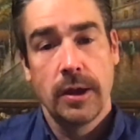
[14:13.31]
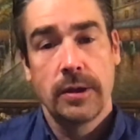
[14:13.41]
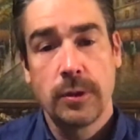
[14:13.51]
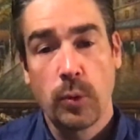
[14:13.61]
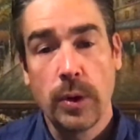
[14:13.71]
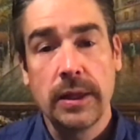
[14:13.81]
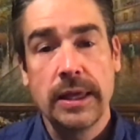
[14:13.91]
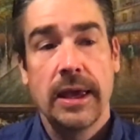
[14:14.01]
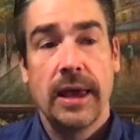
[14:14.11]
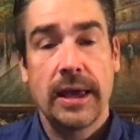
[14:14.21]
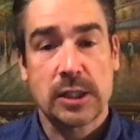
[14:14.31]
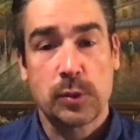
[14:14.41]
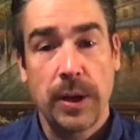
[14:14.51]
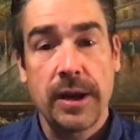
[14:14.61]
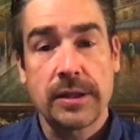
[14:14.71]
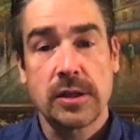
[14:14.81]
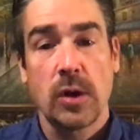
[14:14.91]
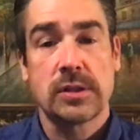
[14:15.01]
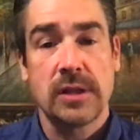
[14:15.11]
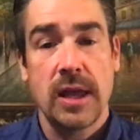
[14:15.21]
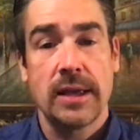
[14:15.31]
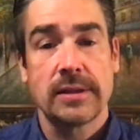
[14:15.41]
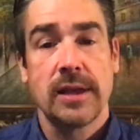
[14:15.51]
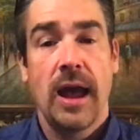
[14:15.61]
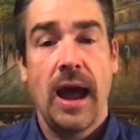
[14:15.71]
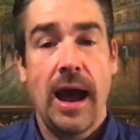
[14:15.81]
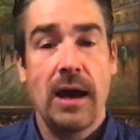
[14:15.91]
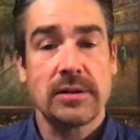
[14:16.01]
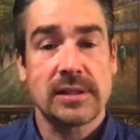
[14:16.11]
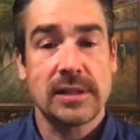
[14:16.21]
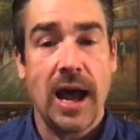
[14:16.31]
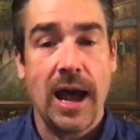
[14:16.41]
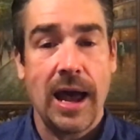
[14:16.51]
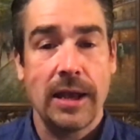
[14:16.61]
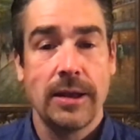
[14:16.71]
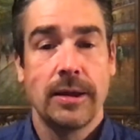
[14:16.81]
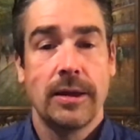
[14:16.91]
to really experience those things outside